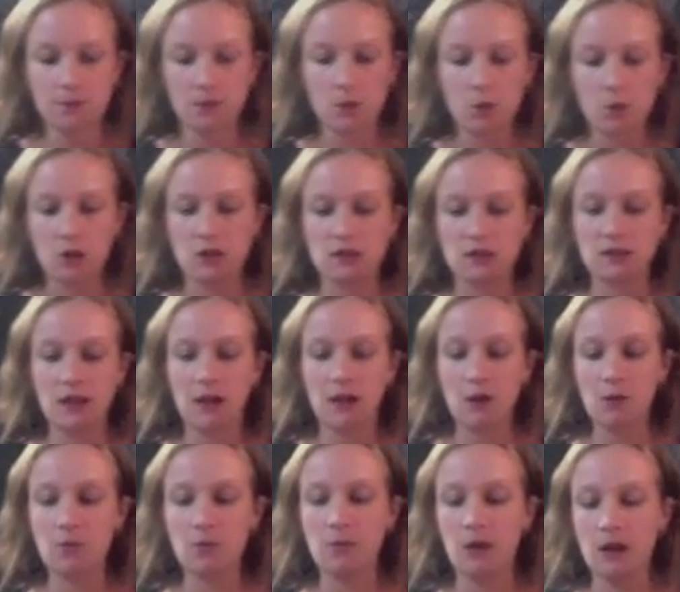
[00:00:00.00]
which is
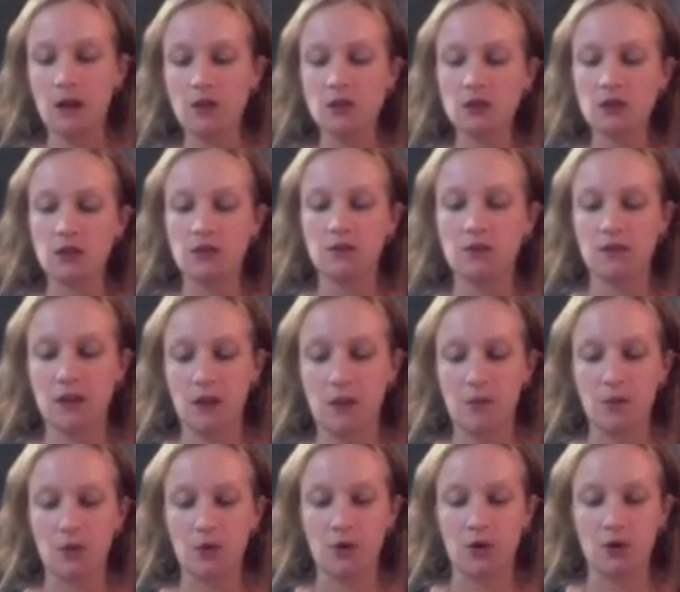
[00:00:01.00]
how much of a
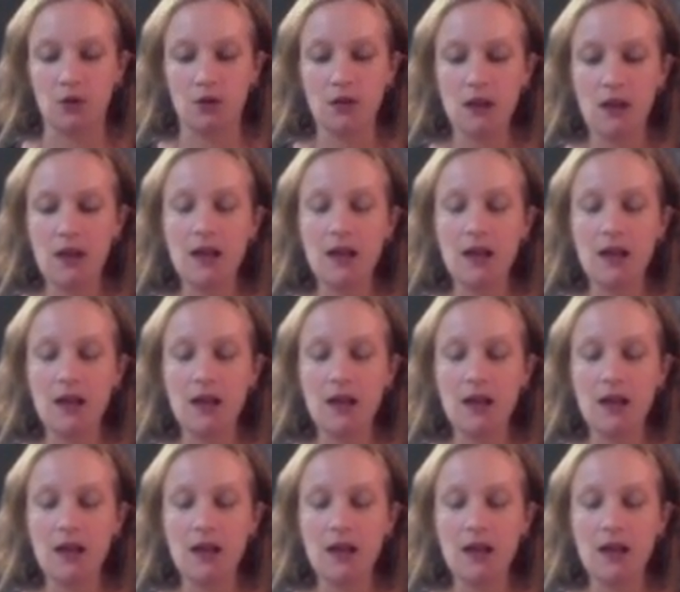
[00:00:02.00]
chemical